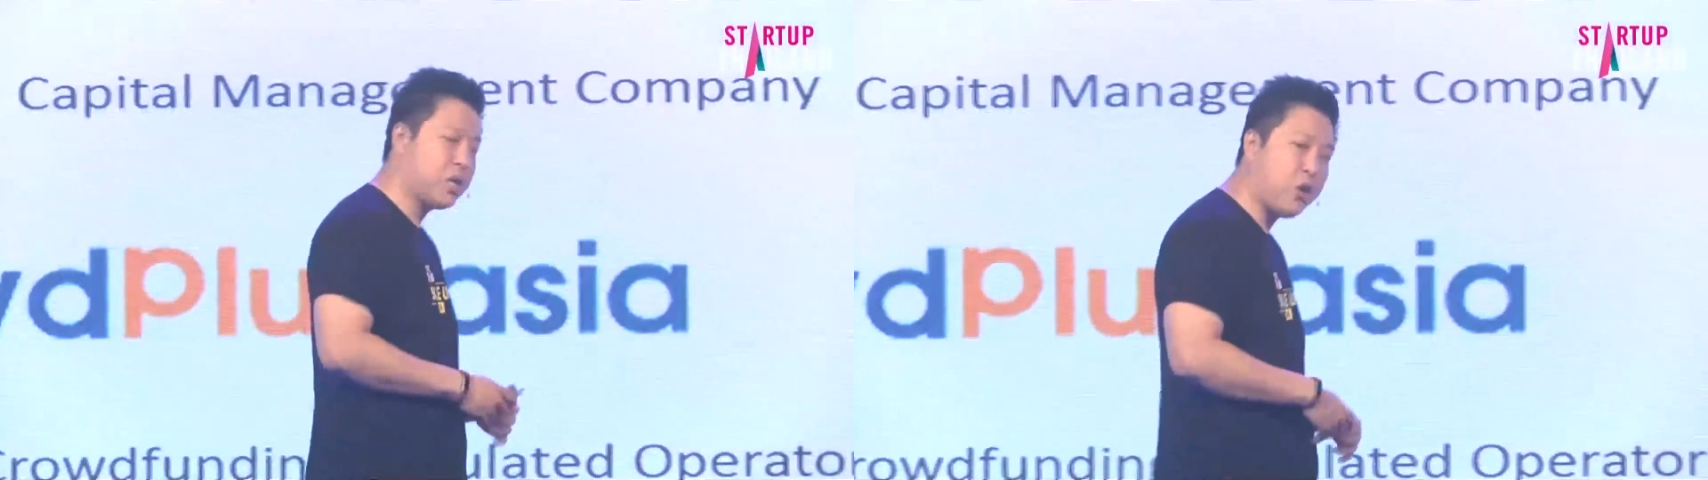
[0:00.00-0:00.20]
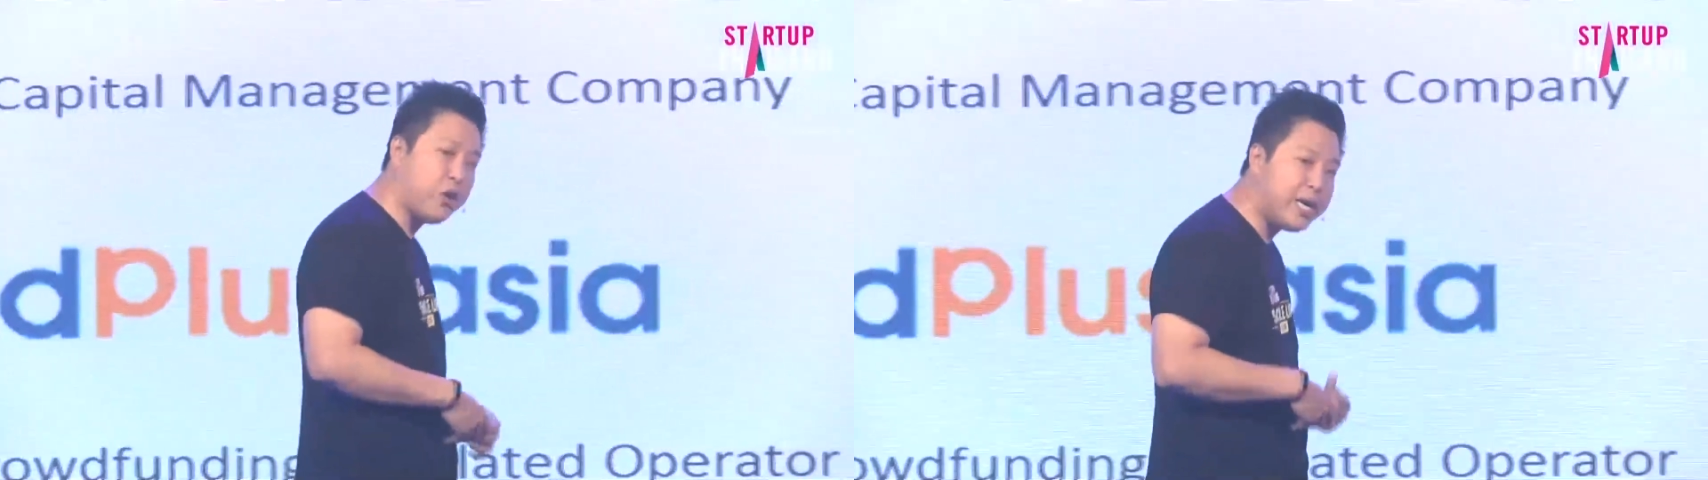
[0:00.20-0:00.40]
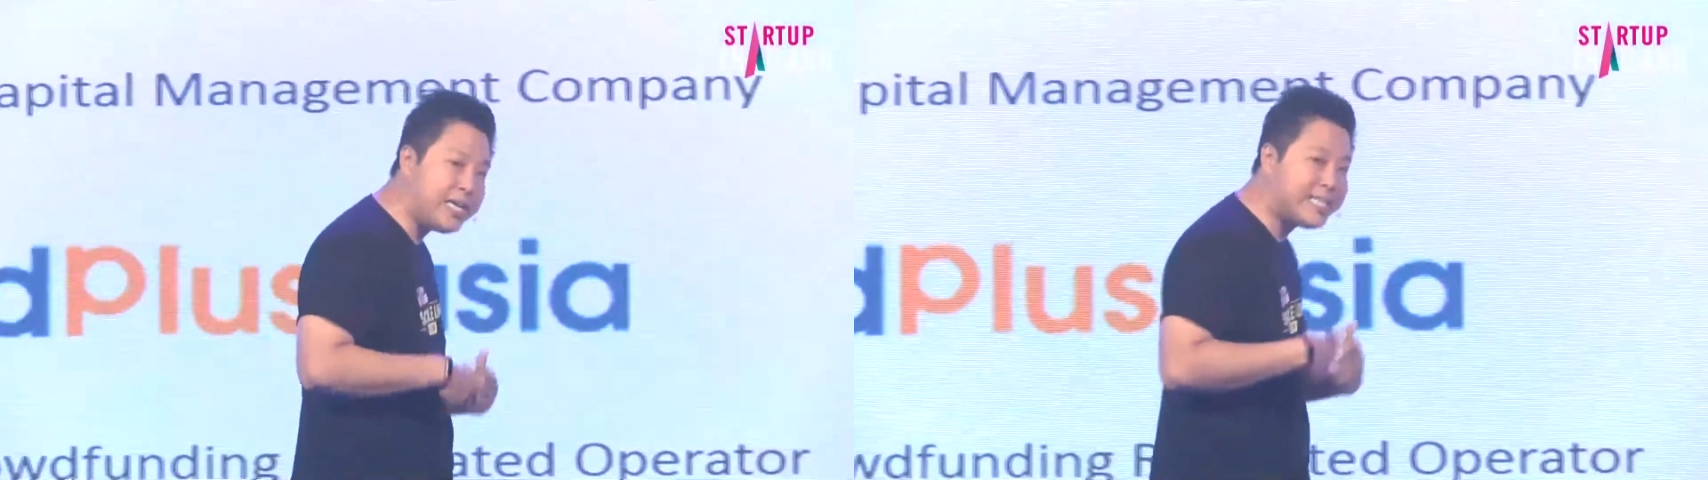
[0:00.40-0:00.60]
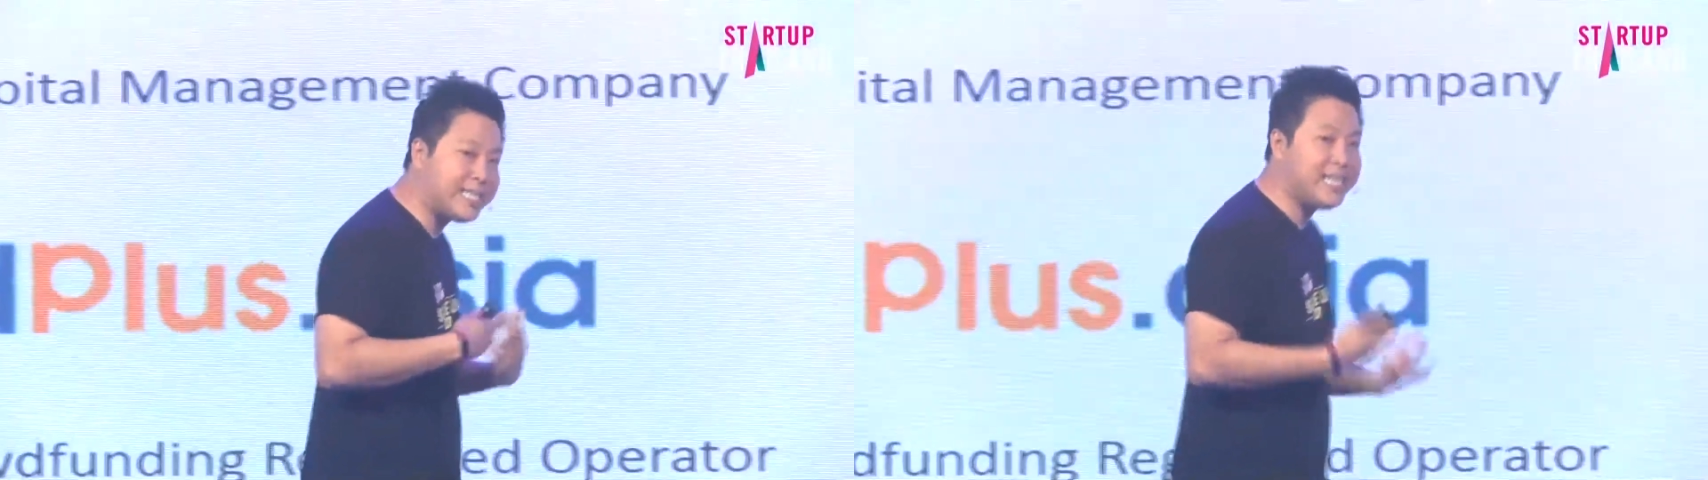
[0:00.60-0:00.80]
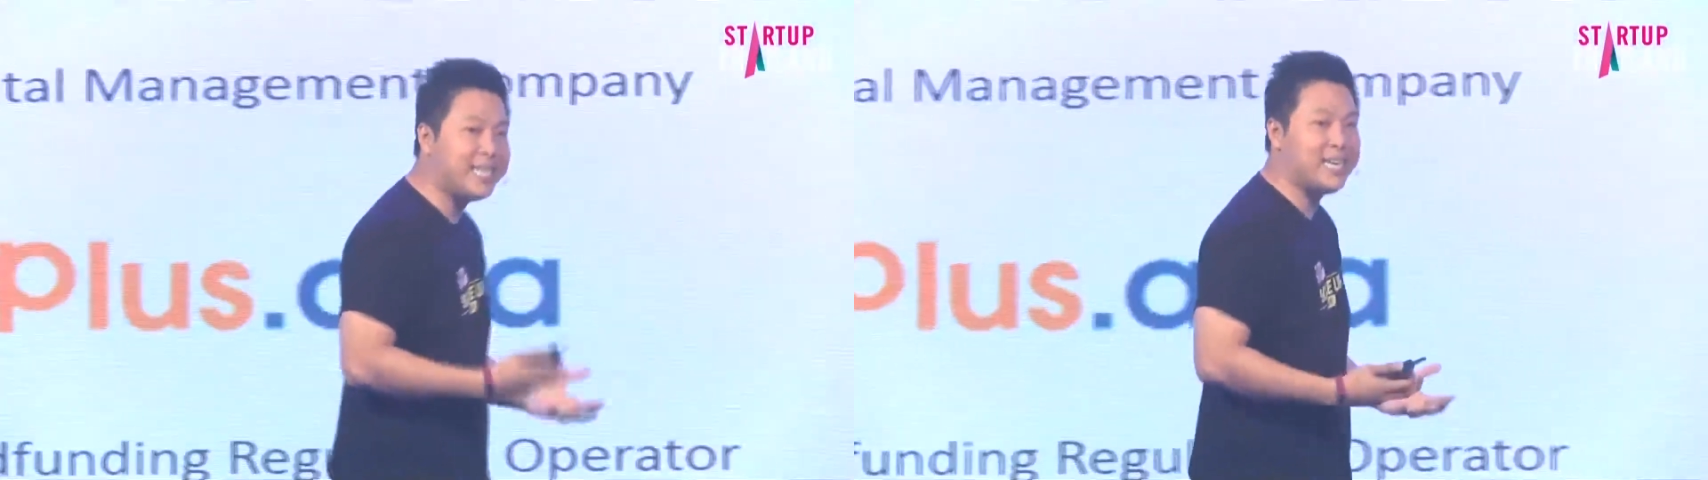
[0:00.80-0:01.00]

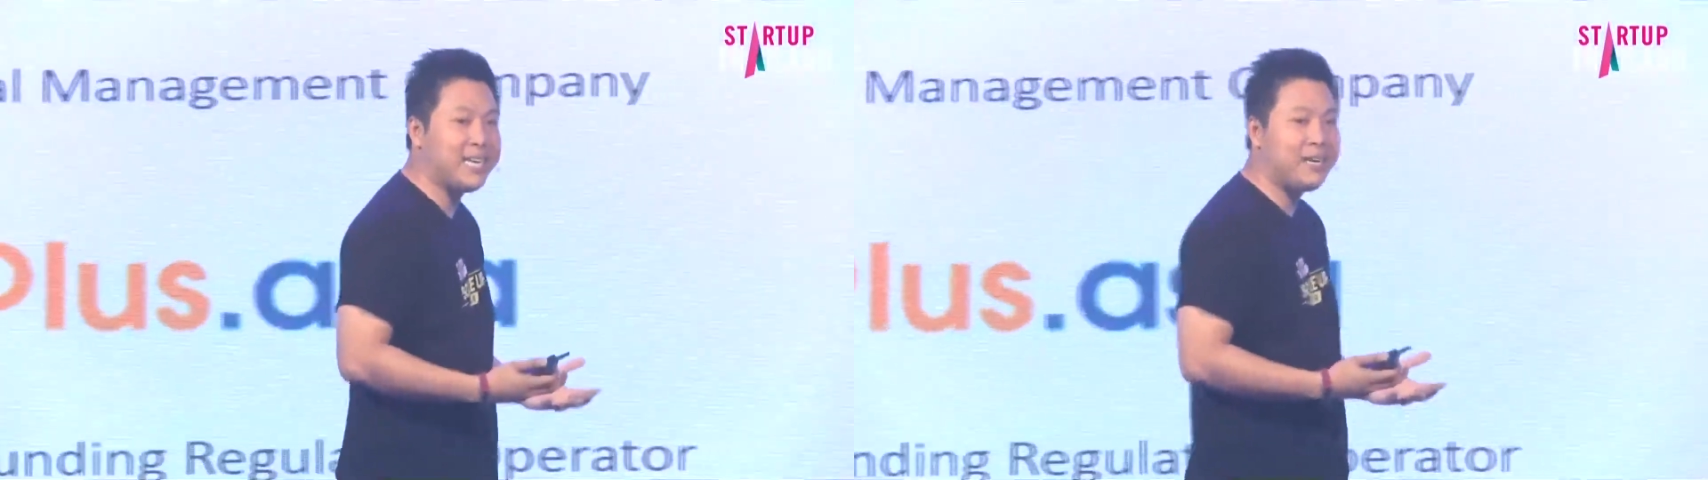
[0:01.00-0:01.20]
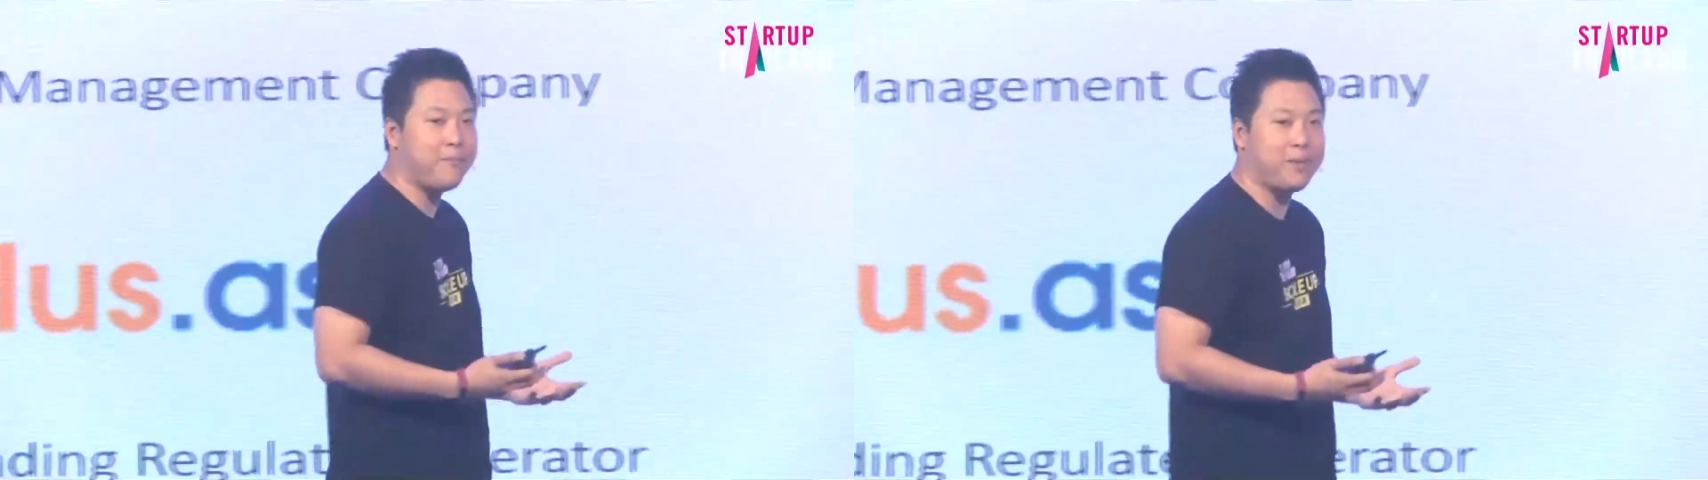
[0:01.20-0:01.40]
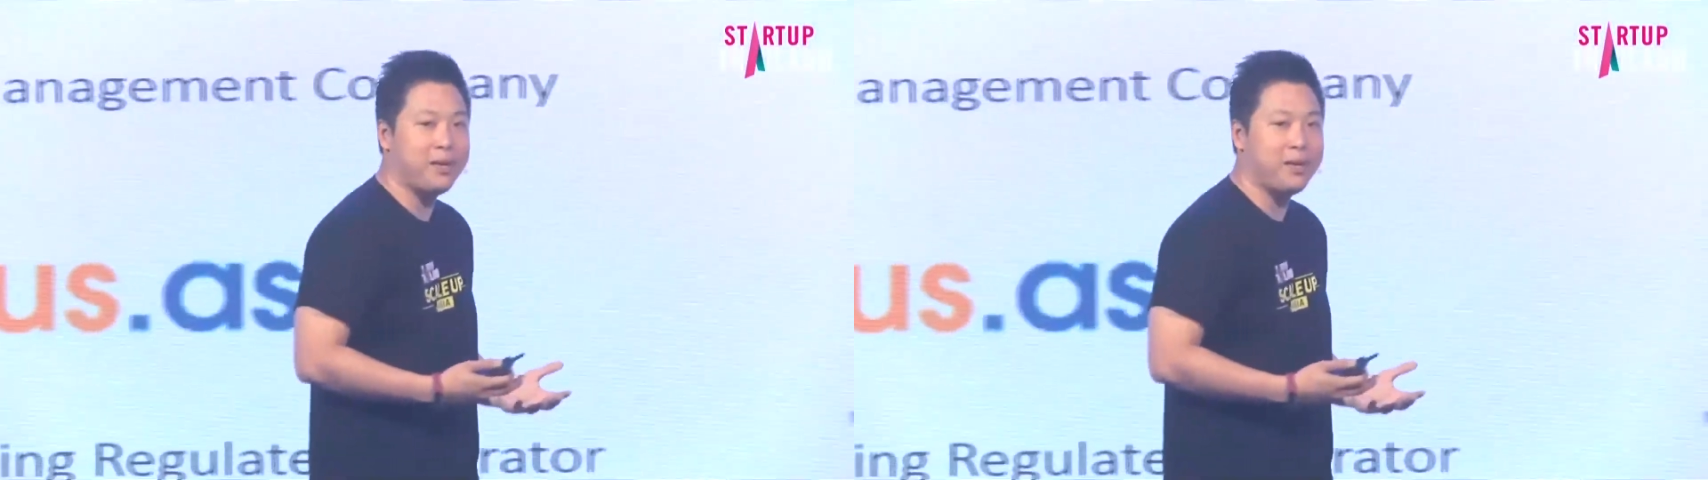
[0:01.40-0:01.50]
Coincidentally,